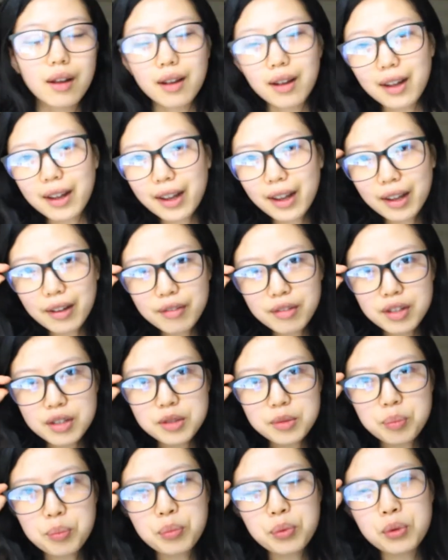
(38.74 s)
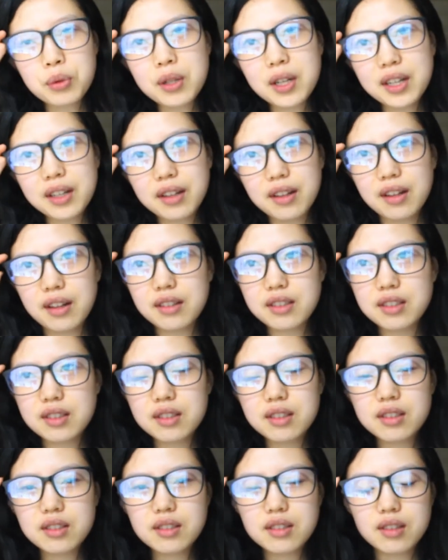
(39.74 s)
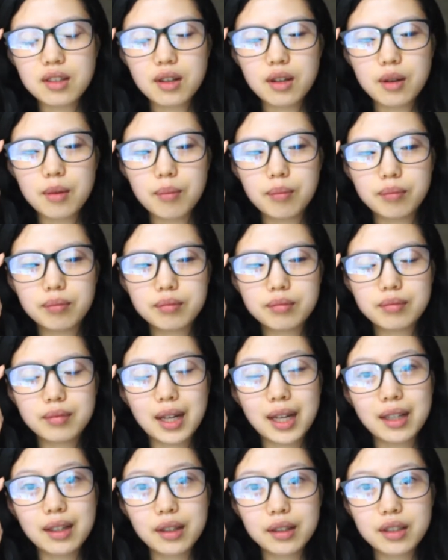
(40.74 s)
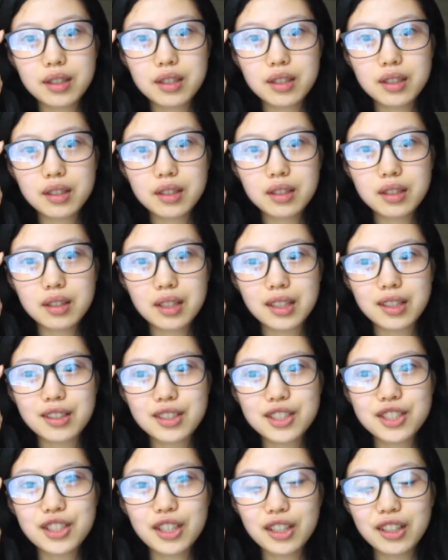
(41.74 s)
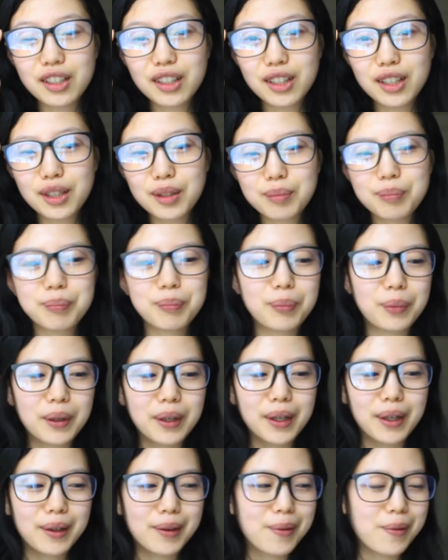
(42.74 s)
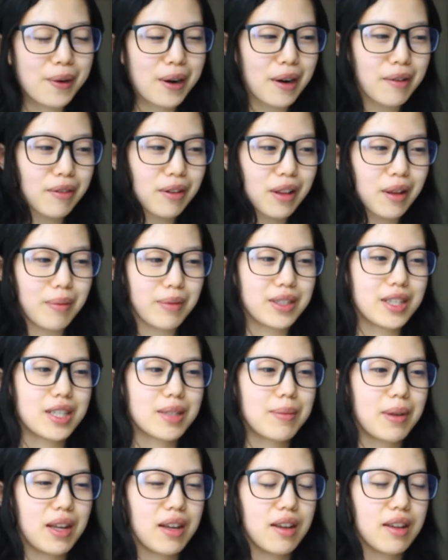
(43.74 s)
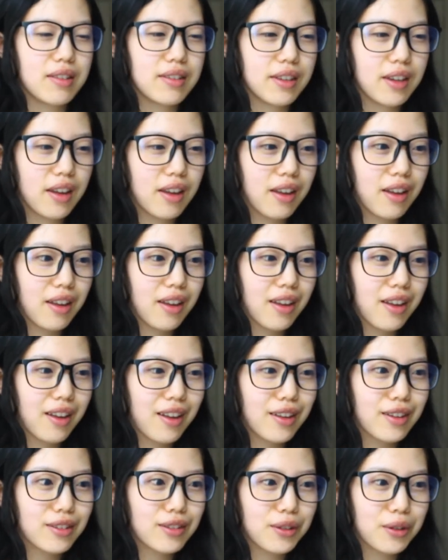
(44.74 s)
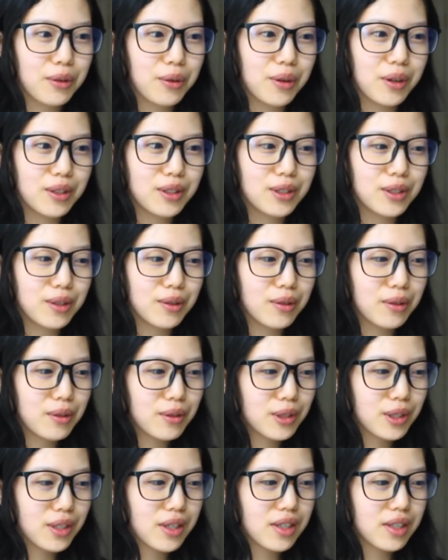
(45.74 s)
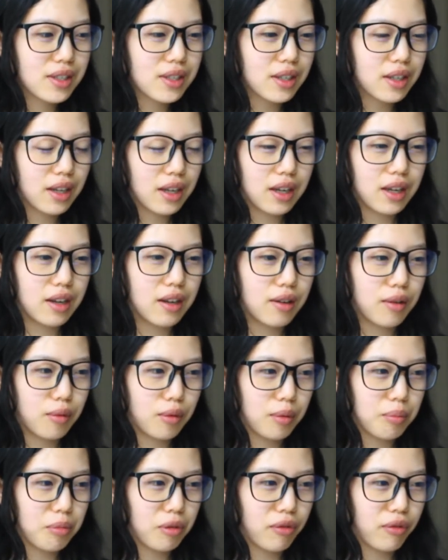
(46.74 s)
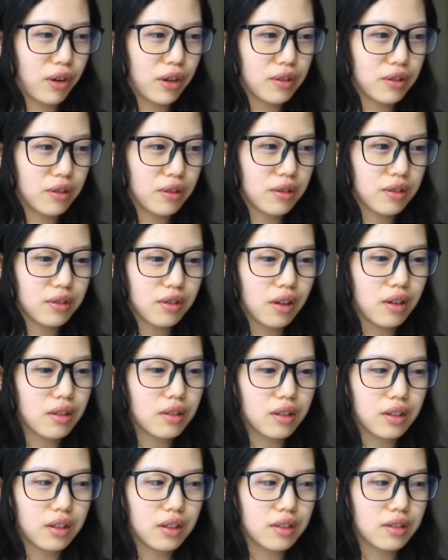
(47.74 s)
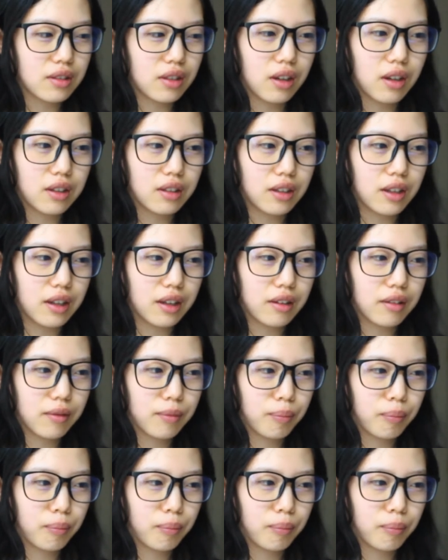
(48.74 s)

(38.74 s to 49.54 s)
I have these blue light glasses. I look like shit in them, but whatever, they protect my eyes. So don't you just hate it when professors suddenly assign like